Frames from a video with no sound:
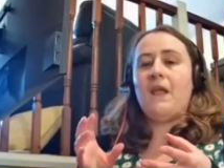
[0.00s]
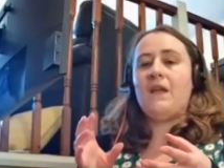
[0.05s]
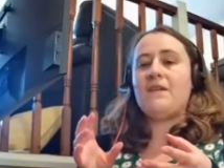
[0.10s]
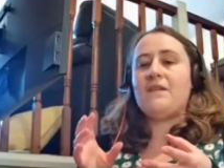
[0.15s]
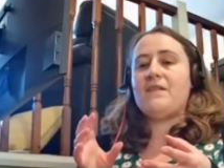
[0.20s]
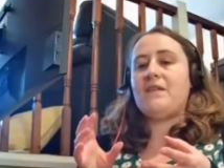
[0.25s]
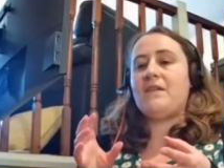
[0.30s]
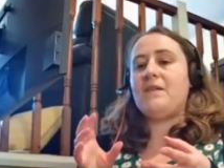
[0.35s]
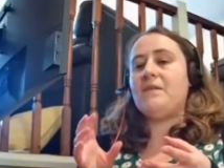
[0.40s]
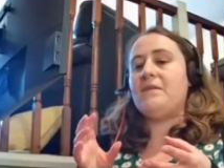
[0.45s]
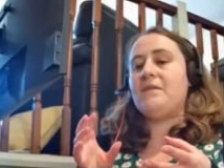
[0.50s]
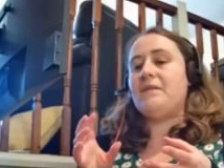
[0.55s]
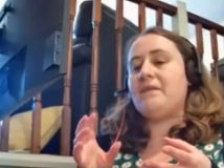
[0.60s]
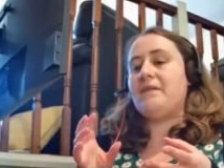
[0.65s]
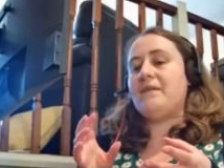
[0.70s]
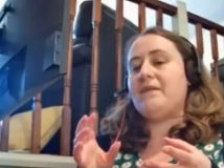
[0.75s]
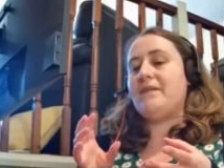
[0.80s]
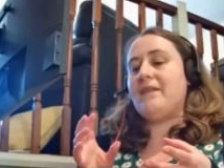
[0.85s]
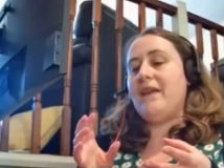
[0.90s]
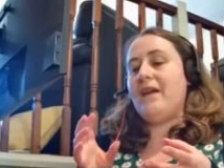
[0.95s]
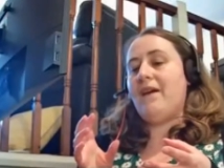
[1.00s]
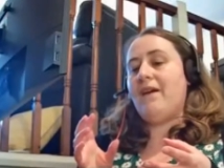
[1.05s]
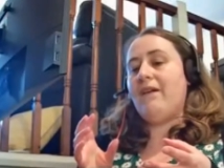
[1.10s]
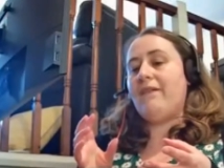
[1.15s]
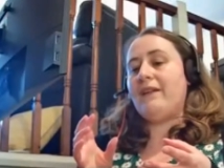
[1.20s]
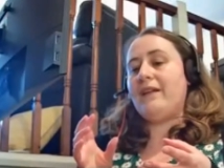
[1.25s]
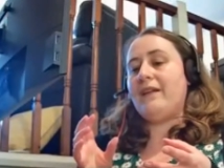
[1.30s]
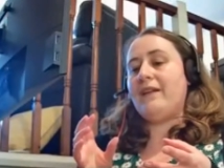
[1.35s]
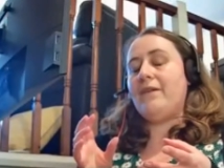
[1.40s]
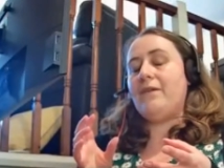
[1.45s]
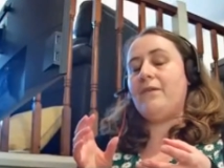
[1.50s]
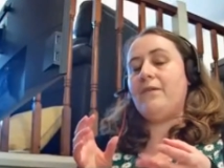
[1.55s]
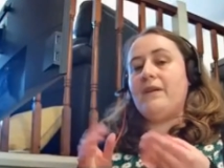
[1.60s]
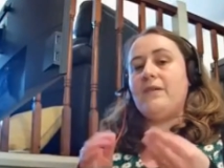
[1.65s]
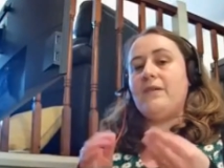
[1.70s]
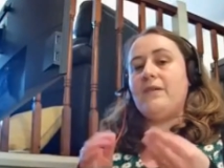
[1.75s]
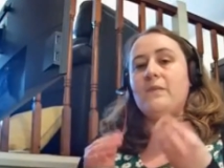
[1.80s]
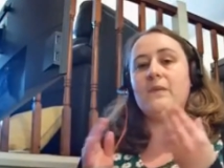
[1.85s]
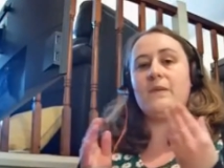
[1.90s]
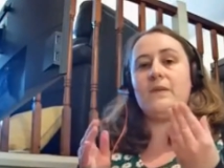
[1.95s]
So they are
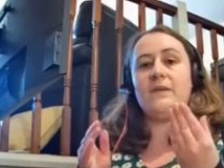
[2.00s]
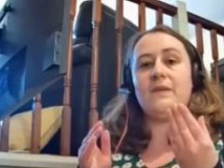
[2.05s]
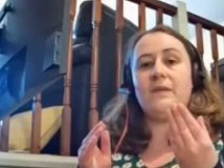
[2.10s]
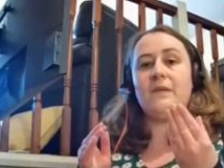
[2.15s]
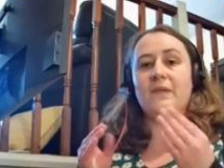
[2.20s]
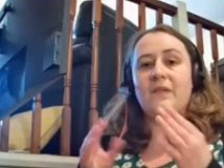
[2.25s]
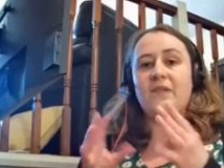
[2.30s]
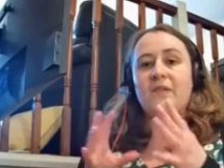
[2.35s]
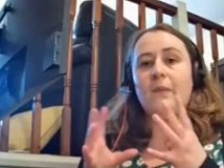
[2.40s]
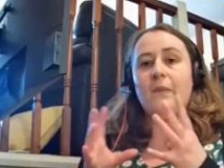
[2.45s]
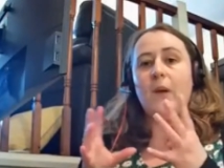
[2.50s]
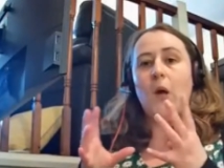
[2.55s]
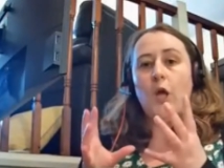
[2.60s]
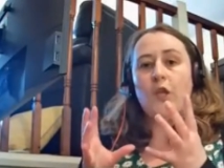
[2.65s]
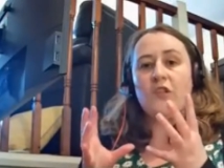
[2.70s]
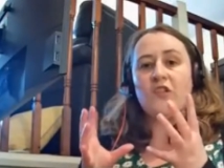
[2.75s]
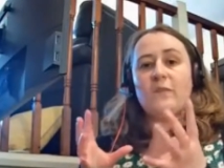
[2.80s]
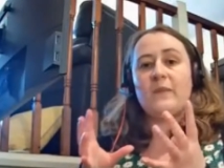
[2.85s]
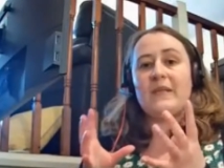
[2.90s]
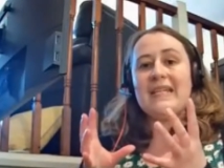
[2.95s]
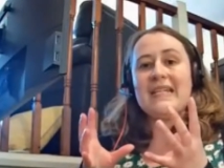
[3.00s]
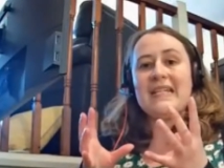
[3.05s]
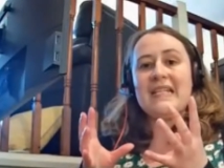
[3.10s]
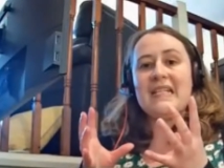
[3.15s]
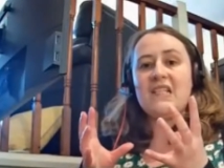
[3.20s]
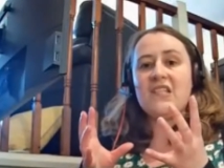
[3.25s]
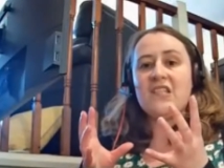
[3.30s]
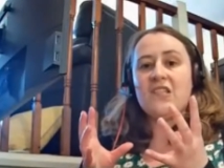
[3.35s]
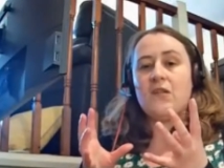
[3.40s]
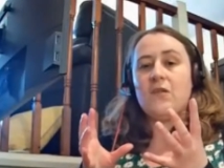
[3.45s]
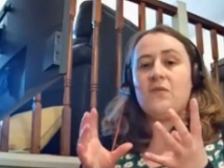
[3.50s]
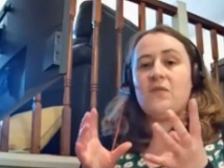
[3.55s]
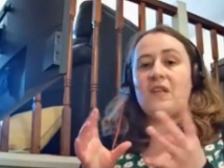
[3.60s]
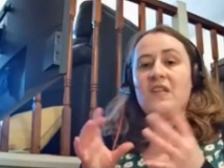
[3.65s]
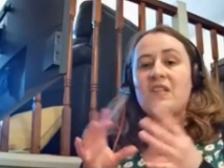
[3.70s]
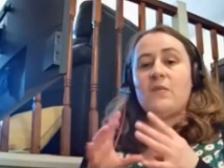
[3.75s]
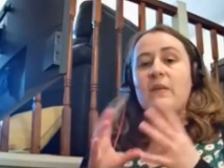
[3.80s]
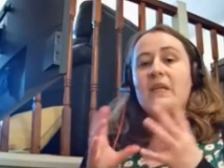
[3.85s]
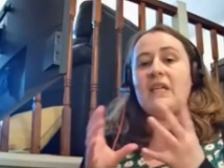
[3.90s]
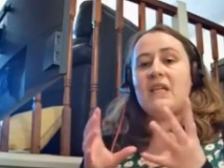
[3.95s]
incredible smart speakers. So a
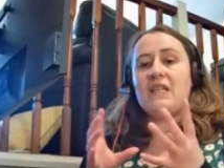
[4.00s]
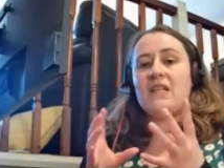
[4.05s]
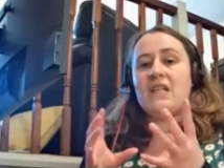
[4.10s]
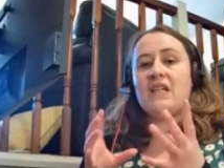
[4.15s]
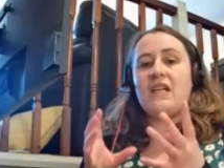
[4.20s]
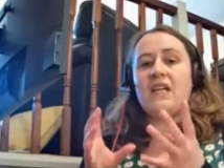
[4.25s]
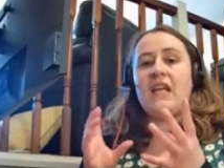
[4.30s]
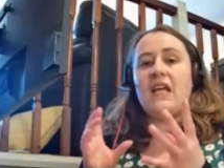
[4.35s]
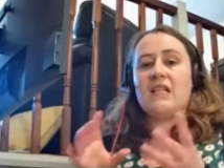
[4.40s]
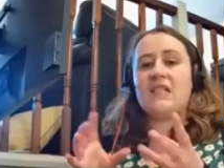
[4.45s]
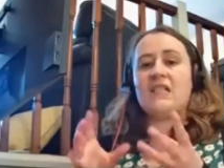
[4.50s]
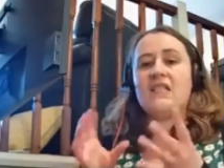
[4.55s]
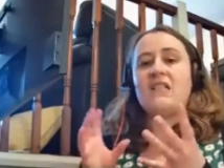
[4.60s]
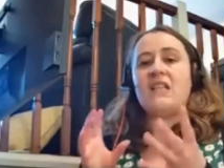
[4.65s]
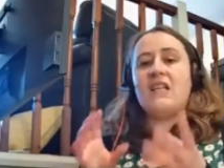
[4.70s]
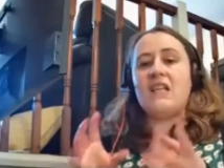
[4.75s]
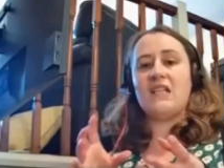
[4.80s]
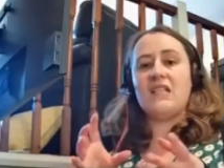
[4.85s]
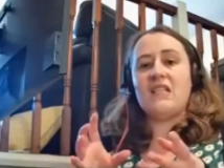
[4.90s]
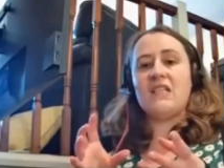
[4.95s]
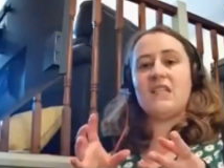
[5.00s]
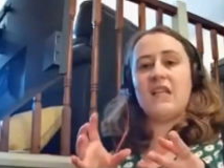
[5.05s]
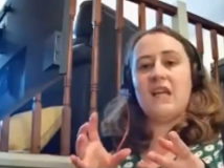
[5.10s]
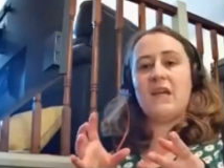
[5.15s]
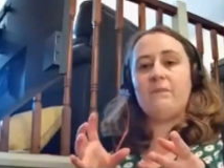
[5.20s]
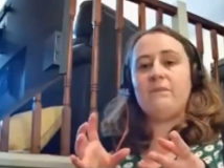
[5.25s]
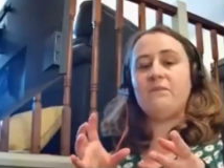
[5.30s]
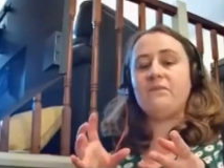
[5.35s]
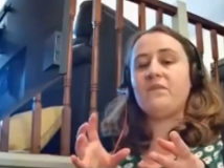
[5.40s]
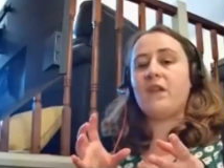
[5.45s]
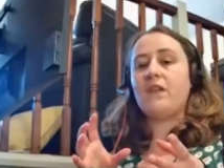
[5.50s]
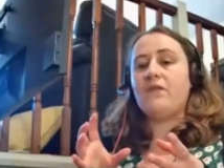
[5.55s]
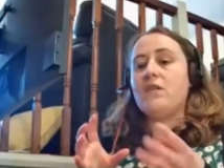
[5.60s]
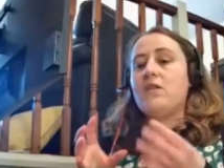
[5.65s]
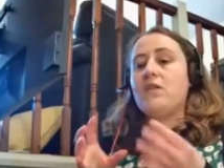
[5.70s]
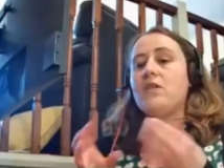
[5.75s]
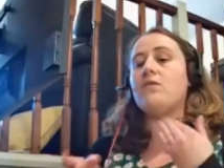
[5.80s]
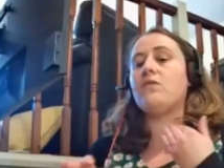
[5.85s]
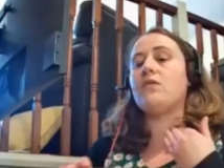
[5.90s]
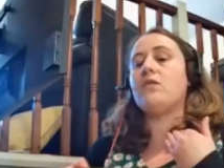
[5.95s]
speaker that connects to the internet that
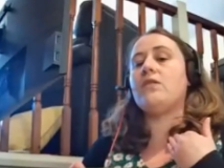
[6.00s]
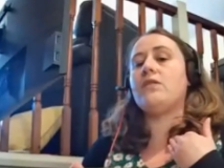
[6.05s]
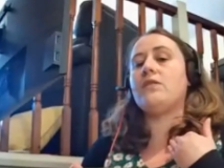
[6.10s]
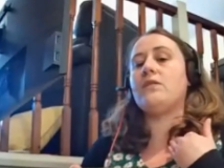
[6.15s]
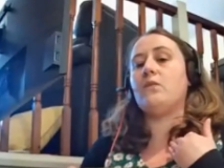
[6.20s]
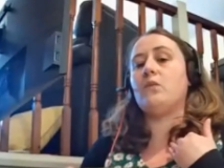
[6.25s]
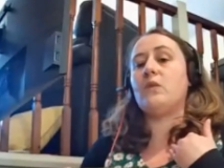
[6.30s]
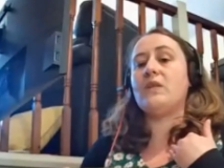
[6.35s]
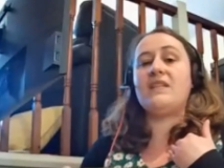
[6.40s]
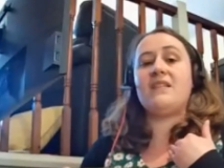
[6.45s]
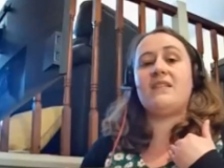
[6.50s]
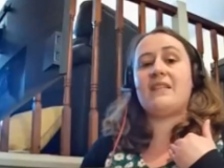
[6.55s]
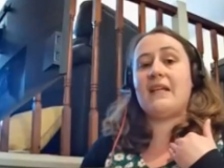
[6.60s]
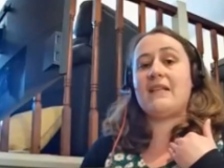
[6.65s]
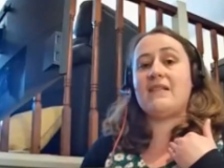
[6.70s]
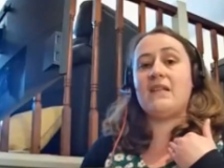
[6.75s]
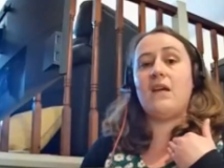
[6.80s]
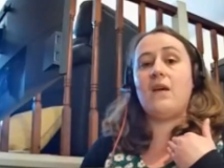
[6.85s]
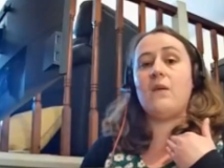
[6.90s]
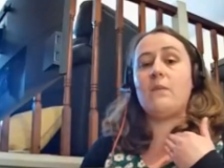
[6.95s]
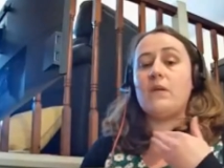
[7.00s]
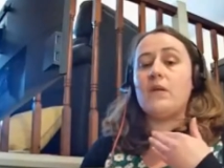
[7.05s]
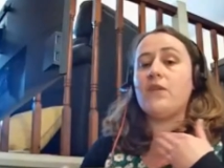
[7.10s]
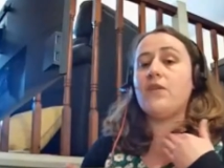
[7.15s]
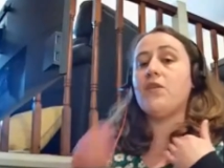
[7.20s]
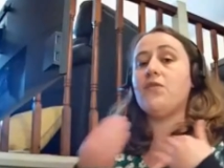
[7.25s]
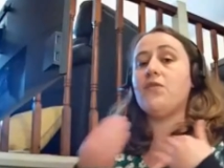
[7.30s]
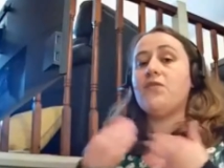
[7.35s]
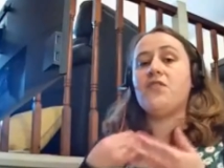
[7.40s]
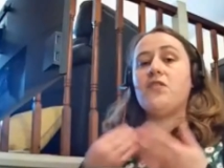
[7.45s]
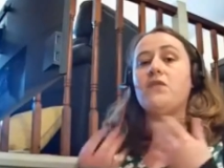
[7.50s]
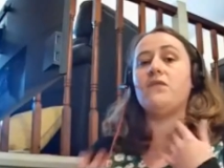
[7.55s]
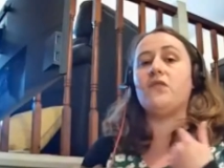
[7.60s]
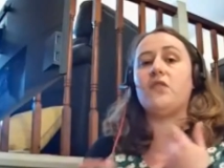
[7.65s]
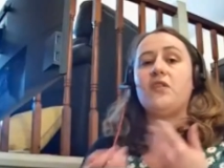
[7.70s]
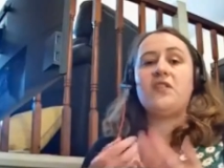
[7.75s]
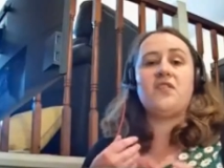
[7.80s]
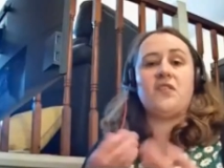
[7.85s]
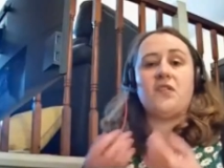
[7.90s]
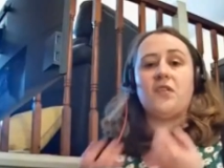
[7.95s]
you could, once set up, use your
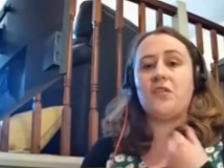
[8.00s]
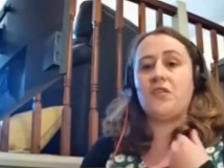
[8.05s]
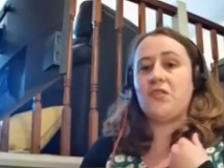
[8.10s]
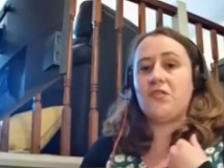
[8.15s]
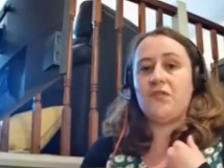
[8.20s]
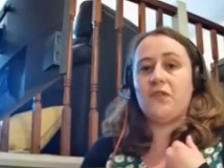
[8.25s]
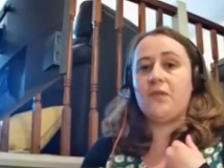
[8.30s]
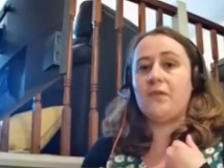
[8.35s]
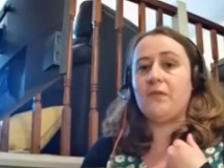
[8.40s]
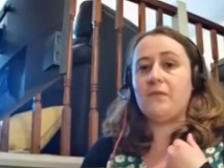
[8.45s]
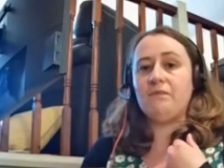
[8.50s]
voice to control.